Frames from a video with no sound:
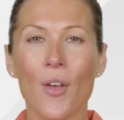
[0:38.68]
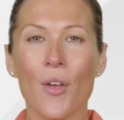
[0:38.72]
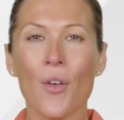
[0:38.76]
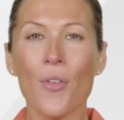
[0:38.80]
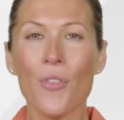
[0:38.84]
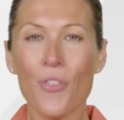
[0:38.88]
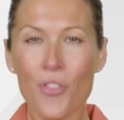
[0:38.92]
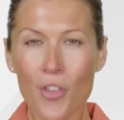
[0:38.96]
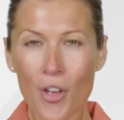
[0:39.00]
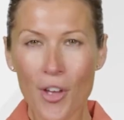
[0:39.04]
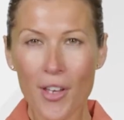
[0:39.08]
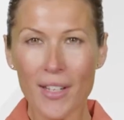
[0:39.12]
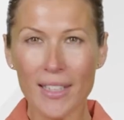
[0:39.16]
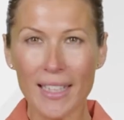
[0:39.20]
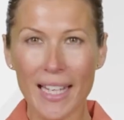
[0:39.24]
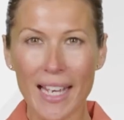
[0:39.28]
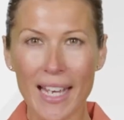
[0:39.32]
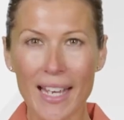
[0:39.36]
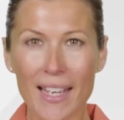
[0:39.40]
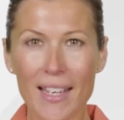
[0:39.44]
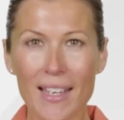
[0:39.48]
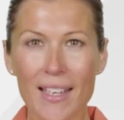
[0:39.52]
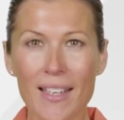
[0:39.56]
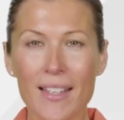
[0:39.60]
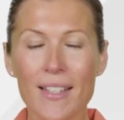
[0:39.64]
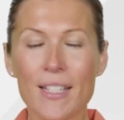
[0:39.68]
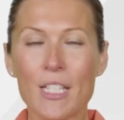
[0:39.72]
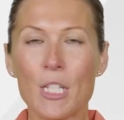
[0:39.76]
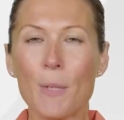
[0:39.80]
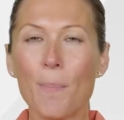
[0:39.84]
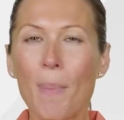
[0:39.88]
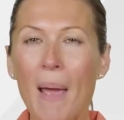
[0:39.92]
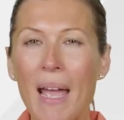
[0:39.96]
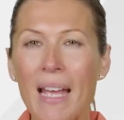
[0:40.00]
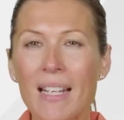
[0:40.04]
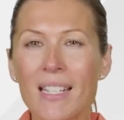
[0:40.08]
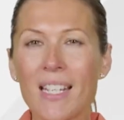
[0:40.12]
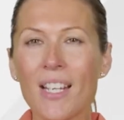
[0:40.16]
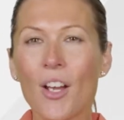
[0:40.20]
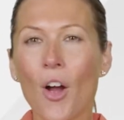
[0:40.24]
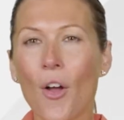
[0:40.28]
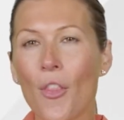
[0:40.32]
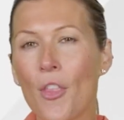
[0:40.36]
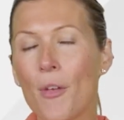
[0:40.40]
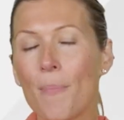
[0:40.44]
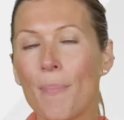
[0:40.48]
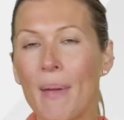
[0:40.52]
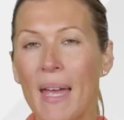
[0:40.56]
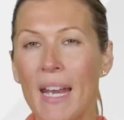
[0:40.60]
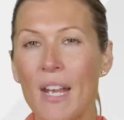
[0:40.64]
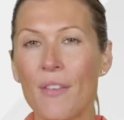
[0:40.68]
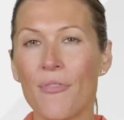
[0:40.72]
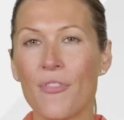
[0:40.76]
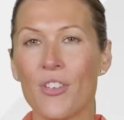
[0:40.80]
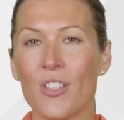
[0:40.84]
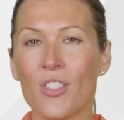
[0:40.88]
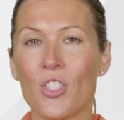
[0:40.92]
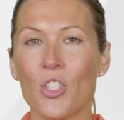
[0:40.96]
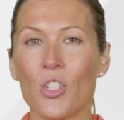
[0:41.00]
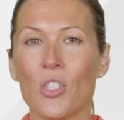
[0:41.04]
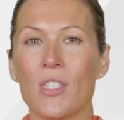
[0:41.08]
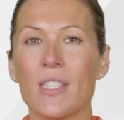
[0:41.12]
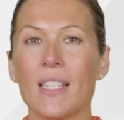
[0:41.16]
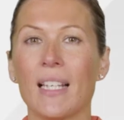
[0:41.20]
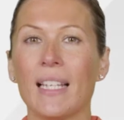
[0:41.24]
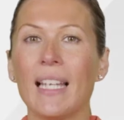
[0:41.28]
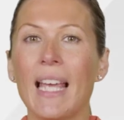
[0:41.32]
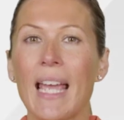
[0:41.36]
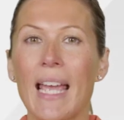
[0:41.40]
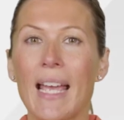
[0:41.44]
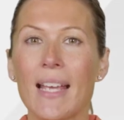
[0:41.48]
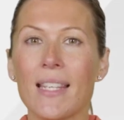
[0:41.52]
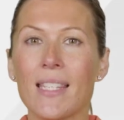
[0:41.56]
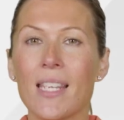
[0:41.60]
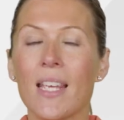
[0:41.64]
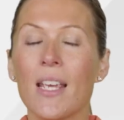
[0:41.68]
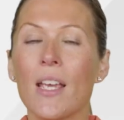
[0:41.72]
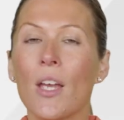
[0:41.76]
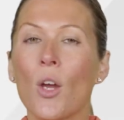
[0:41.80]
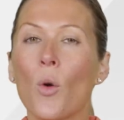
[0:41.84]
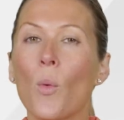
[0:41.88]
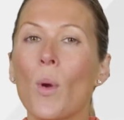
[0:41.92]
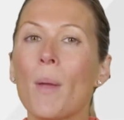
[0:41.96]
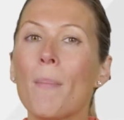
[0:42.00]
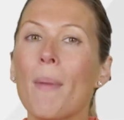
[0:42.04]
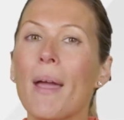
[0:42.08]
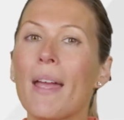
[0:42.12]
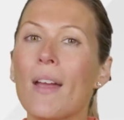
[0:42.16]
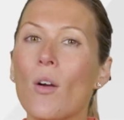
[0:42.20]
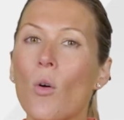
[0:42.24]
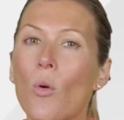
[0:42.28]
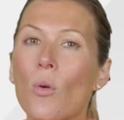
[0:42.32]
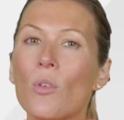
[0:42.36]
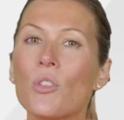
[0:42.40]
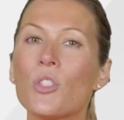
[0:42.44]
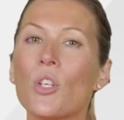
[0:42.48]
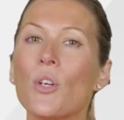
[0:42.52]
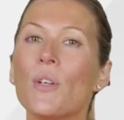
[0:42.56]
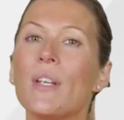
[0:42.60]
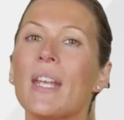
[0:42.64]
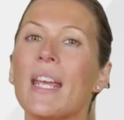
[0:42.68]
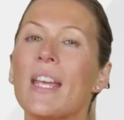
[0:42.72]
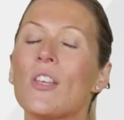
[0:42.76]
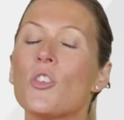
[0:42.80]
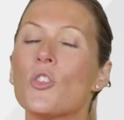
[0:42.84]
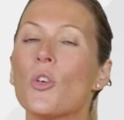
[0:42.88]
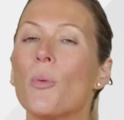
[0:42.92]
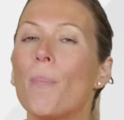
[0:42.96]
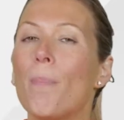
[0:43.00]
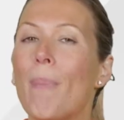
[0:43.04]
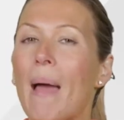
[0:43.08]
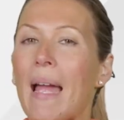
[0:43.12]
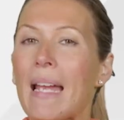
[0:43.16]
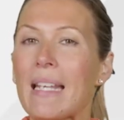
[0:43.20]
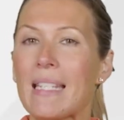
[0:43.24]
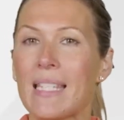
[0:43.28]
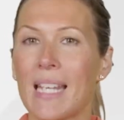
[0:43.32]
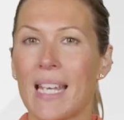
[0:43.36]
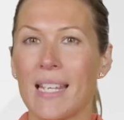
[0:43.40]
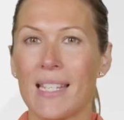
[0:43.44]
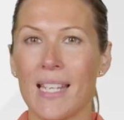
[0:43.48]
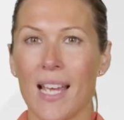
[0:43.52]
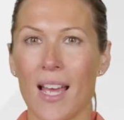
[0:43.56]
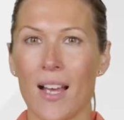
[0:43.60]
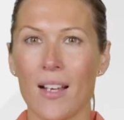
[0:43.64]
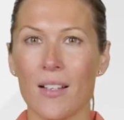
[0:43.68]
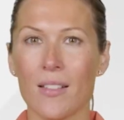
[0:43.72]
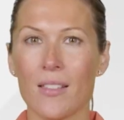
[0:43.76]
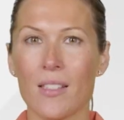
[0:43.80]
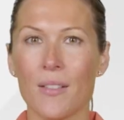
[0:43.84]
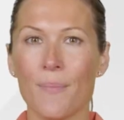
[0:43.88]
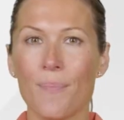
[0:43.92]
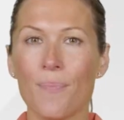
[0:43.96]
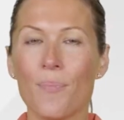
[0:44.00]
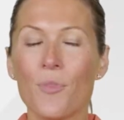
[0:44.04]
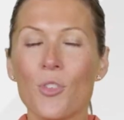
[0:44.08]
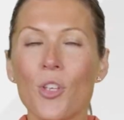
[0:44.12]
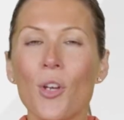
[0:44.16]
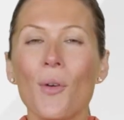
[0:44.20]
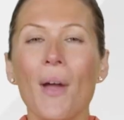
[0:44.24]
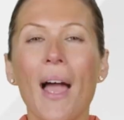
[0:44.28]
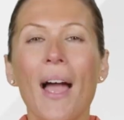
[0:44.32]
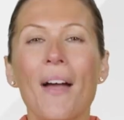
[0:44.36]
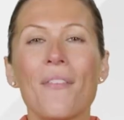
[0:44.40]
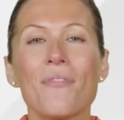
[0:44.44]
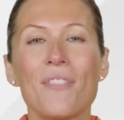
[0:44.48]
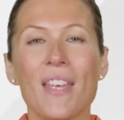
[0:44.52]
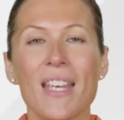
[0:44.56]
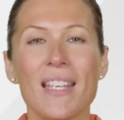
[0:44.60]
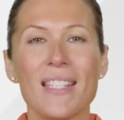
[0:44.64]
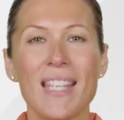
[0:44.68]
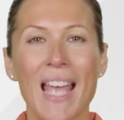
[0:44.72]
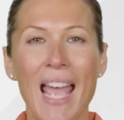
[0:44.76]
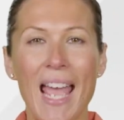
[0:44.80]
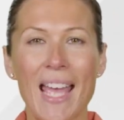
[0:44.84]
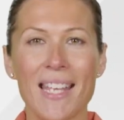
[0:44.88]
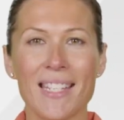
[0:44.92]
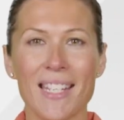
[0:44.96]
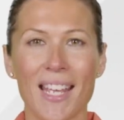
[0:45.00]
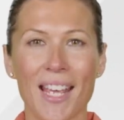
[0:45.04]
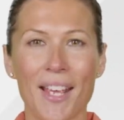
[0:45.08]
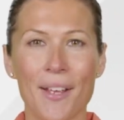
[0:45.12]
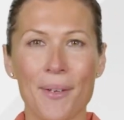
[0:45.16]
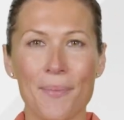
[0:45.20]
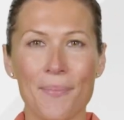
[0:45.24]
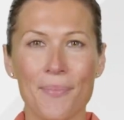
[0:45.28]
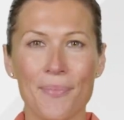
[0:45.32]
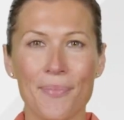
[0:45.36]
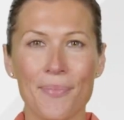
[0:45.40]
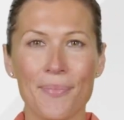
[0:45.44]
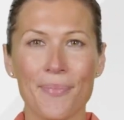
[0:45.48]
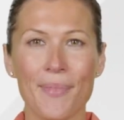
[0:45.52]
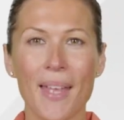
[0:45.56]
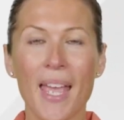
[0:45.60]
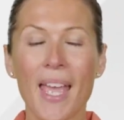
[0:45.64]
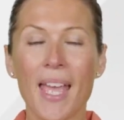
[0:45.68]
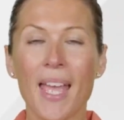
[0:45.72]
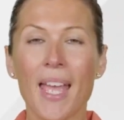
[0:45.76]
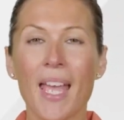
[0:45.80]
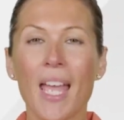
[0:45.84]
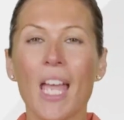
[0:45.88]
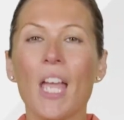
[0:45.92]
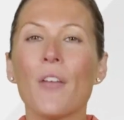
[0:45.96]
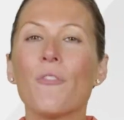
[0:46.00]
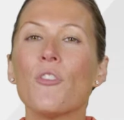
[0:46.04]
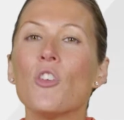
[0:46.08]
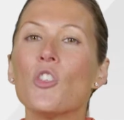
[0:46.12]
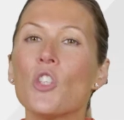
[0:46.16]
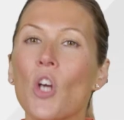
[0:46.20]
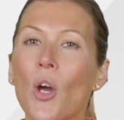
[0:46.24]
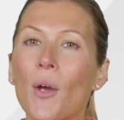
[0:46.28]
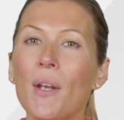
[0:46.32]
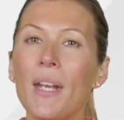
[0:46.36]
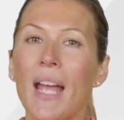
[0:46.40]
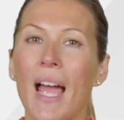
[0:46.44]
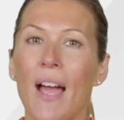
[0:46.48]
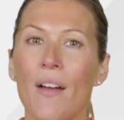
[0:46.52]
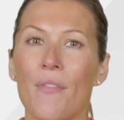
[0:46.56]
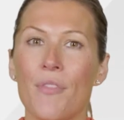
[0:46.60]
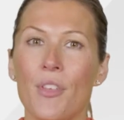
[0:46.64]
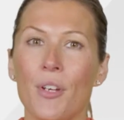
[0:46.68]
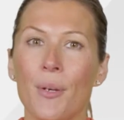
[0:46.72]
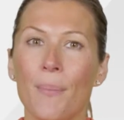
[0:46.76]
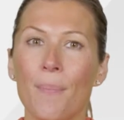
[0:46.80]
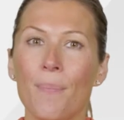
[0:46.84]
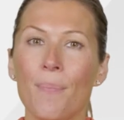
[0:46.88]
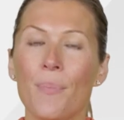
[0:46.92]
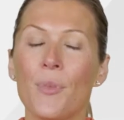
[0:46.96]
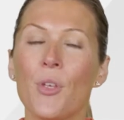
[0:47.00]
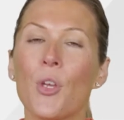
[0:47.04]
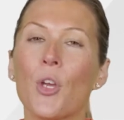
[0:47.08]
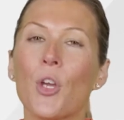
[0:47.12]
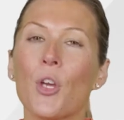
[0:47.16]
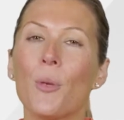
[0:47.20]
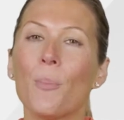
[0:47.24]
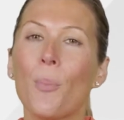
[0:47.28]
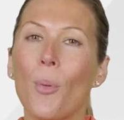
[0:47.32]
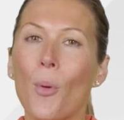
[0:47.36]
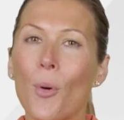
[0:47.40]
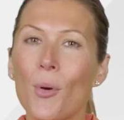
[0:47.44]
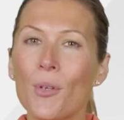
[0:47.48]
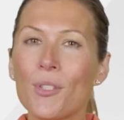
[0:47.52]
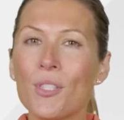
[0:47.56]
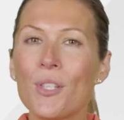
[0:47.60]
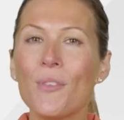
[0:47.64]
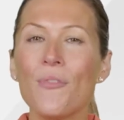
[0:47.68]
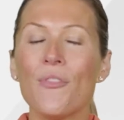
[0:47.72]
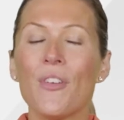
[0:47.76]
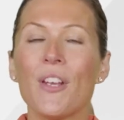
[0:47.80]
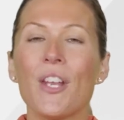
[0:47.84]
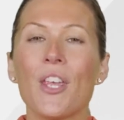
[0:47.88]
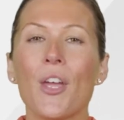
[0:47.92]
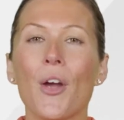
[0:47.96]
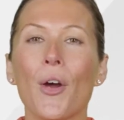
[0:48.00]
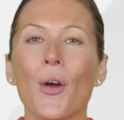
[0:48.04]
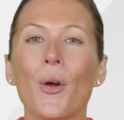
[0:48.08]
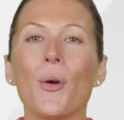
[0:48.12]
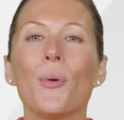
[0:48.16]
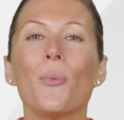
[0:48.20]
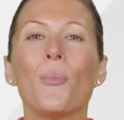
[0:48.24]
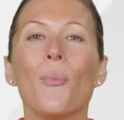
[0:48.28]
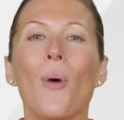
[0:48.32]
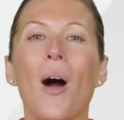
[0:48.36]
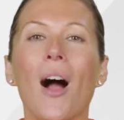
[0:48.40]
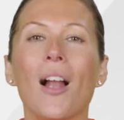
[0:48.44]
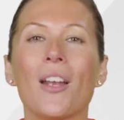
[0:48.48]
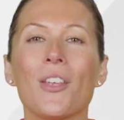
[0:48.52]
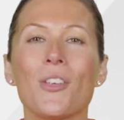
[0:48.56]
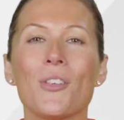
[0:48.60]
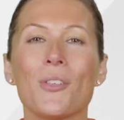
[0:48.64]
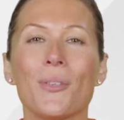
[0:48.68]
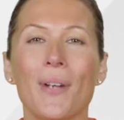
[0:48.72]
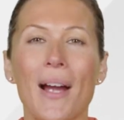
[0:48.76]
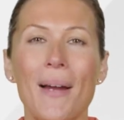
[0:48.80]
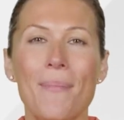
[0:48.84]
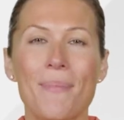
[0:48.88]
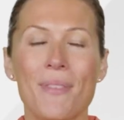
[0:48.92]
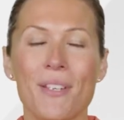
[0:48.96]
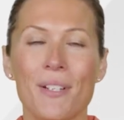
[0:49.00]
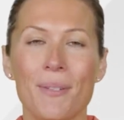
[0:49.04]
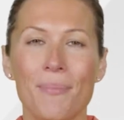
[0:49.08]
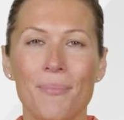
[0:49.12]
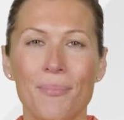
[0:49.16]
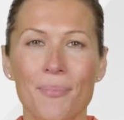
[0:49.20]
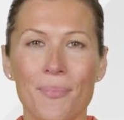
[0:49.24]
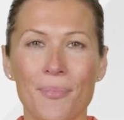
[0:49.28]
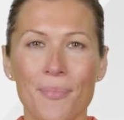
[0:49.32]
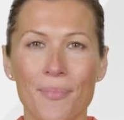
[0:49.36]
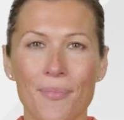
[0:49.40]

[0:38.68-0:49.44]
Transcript: Thirdly, depending on the benefits you select, we may also need your bank details, so have these handy. If you don't have them, you can pause the video while you grab them.